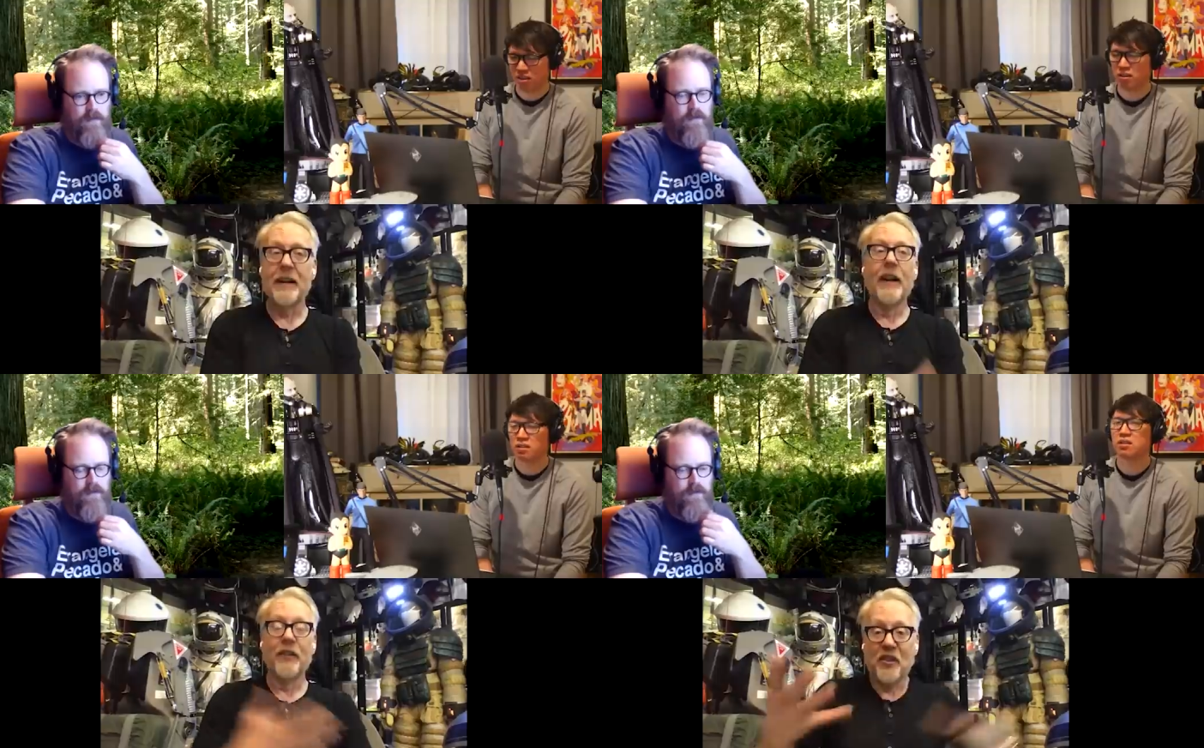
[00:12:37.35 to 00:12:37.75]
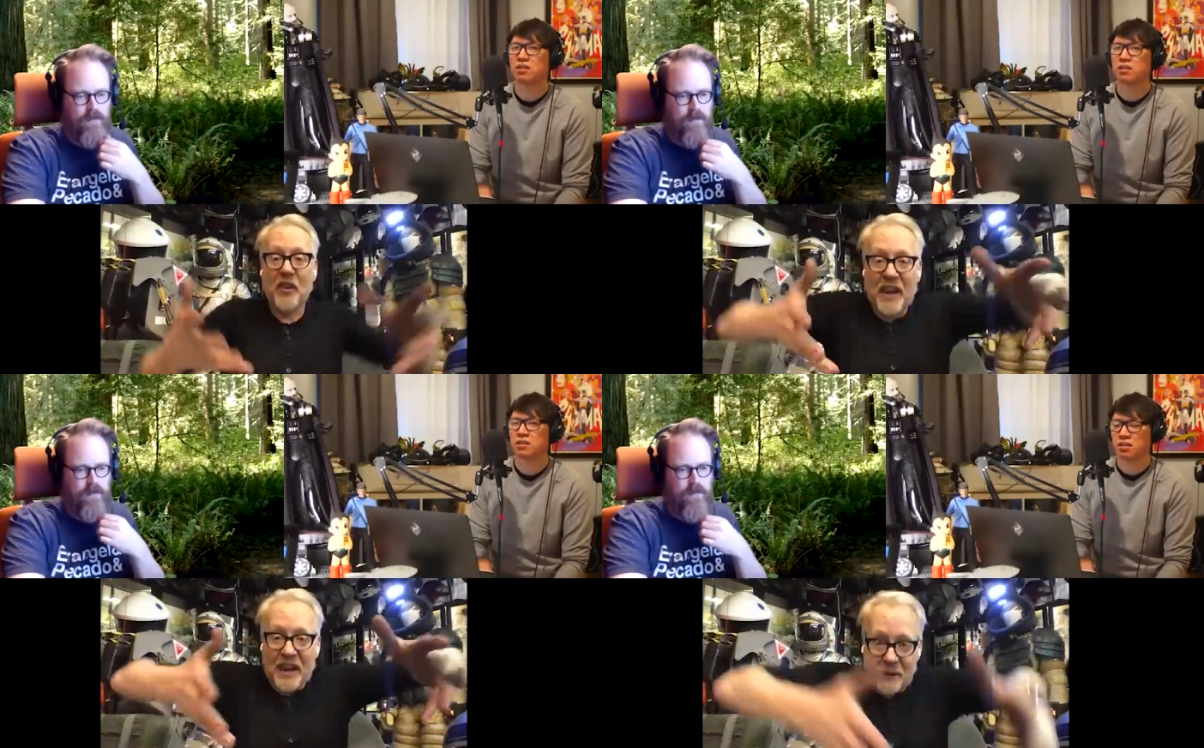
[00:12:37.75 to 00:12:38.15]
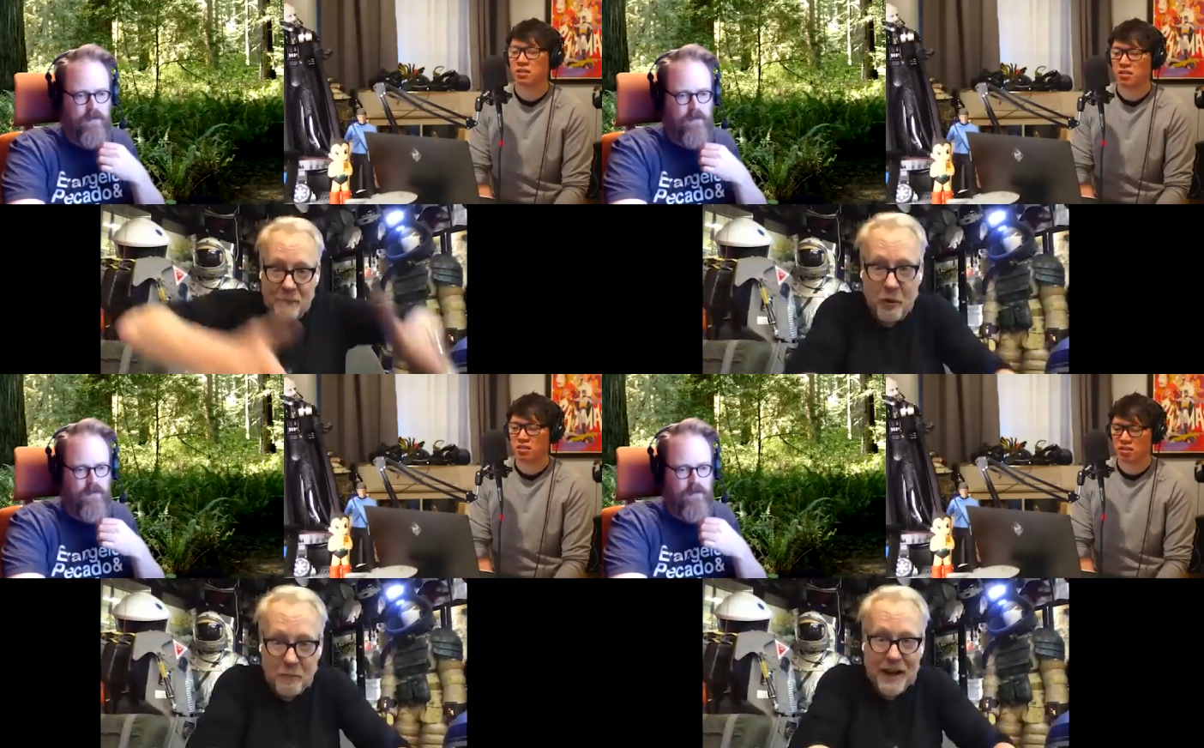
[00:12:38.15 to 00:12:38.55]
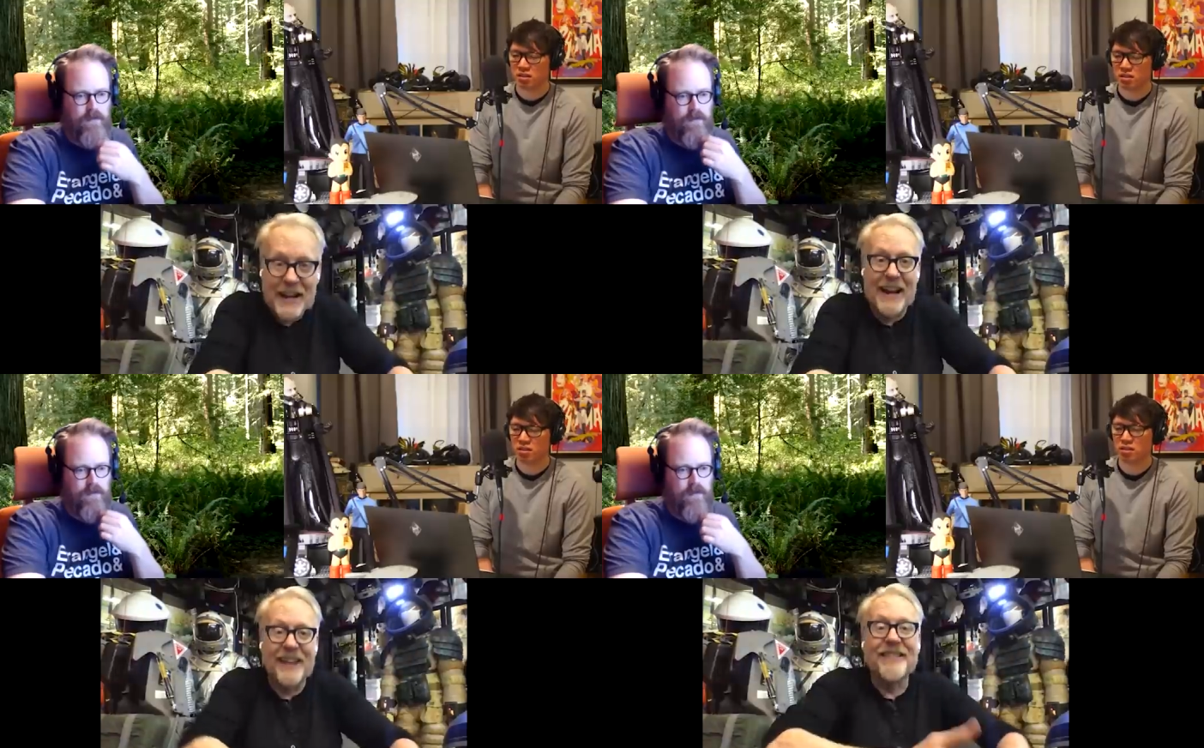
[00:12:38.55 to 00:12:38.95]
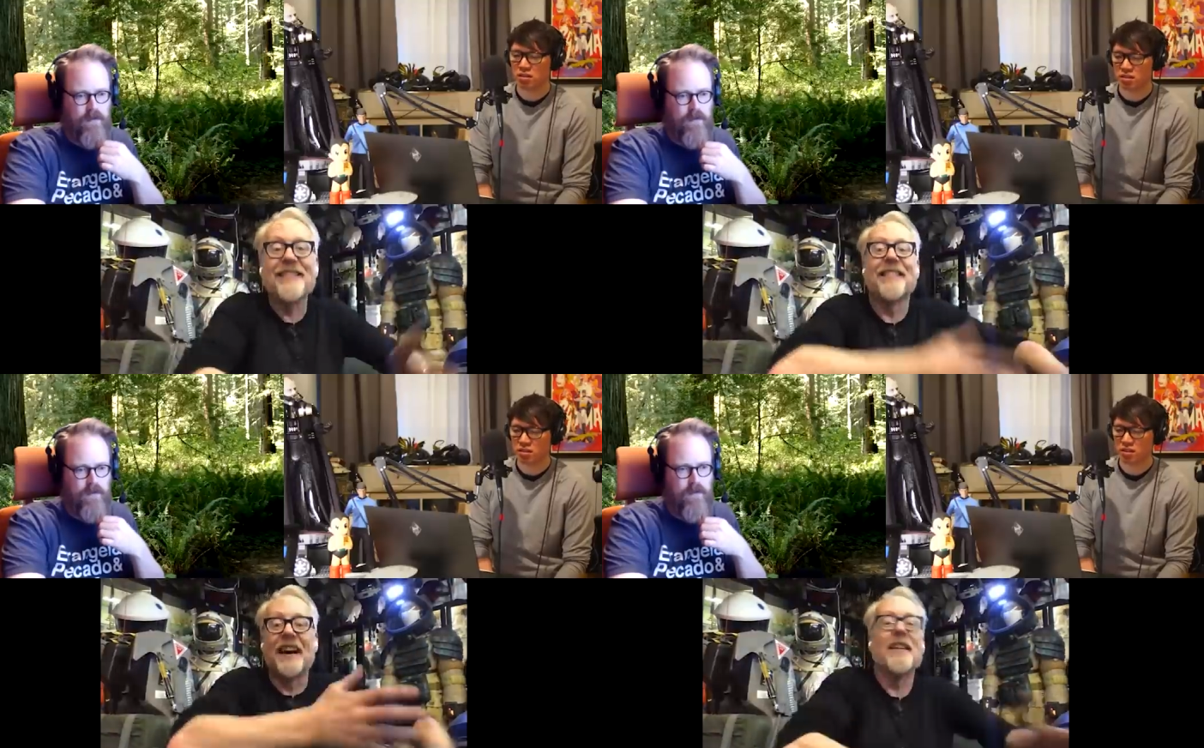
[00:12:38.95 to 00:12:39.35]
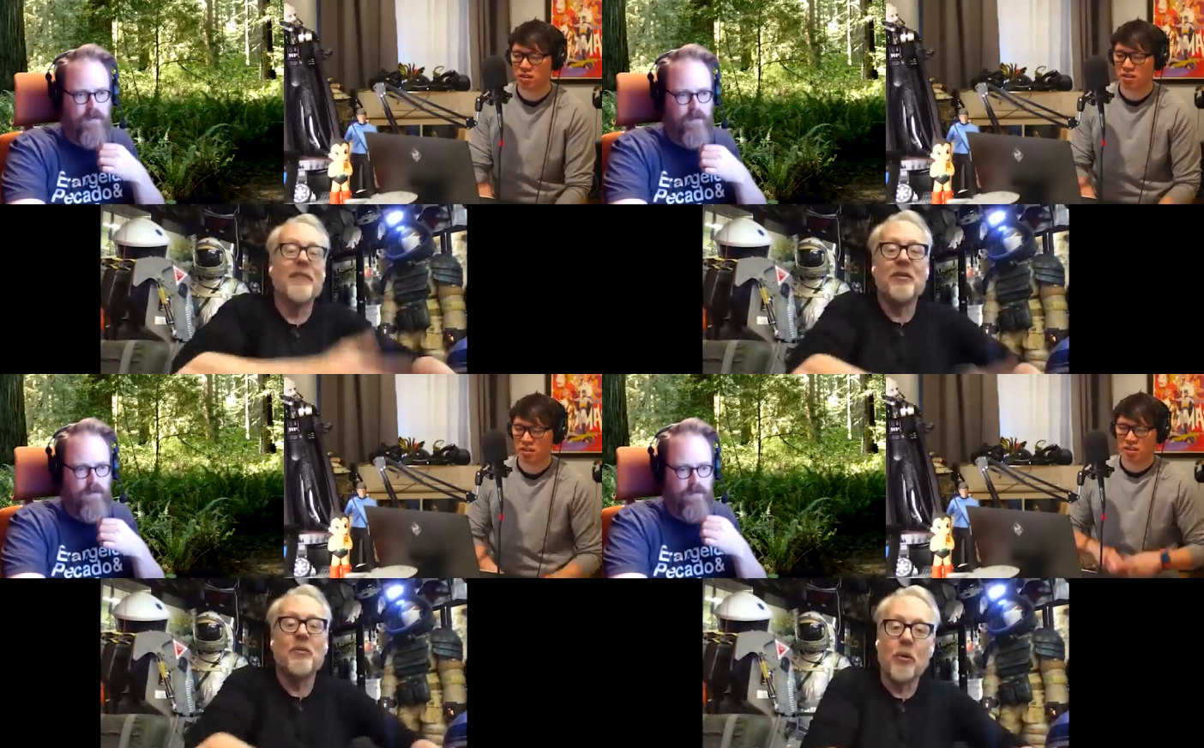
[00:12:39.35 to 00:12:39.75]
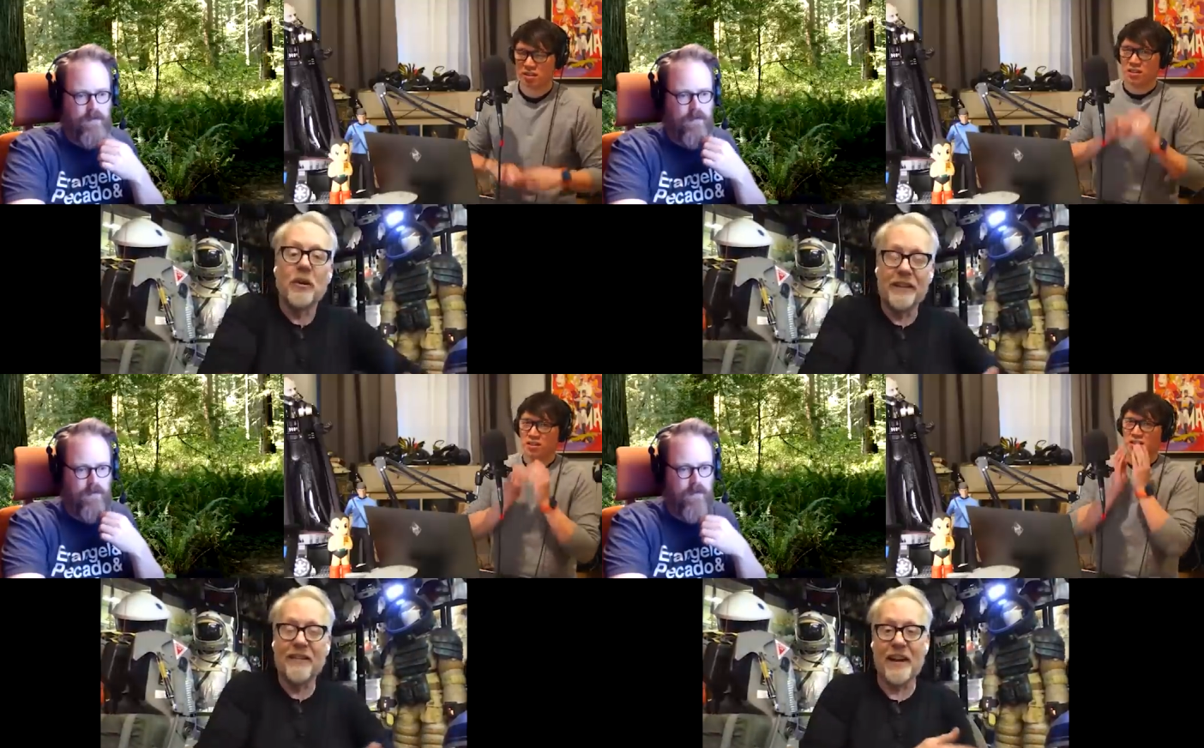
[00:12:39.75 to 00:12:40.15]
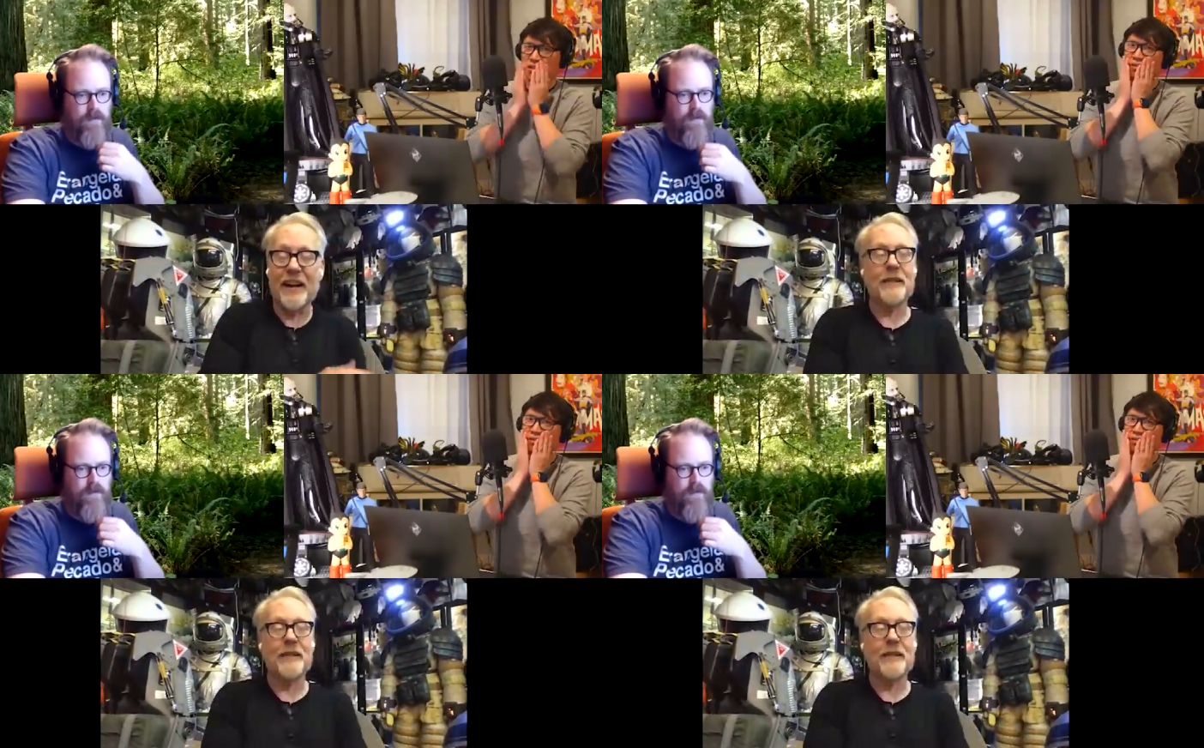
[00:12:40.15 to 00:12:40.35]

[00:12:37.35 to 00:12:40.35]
Speaker 1: so that I can put my hands inside of it and work inside.